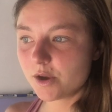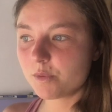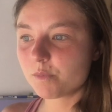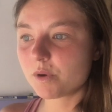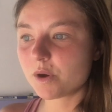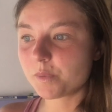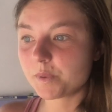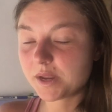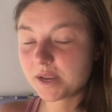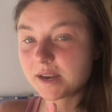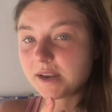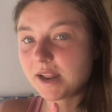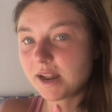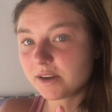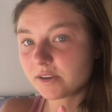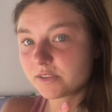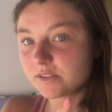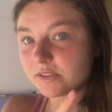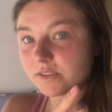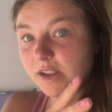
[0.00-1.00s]
where we
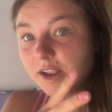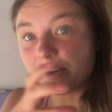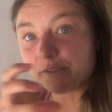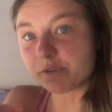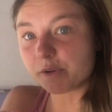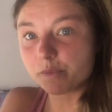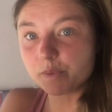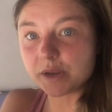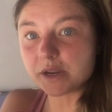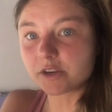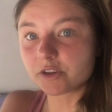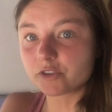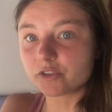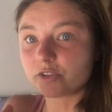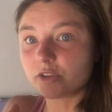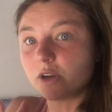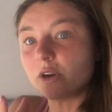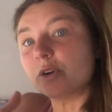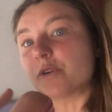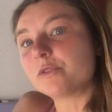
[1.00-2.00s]
connect every week or
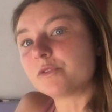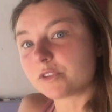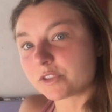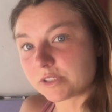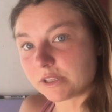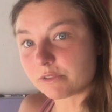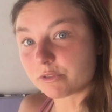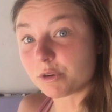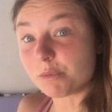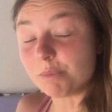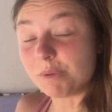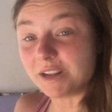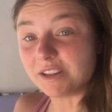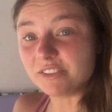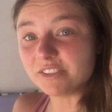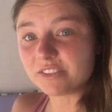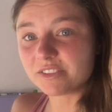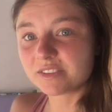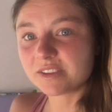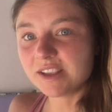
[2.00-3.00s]
so for several
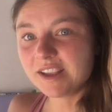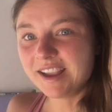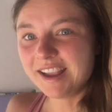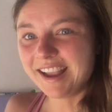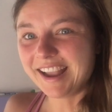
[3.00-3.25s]
months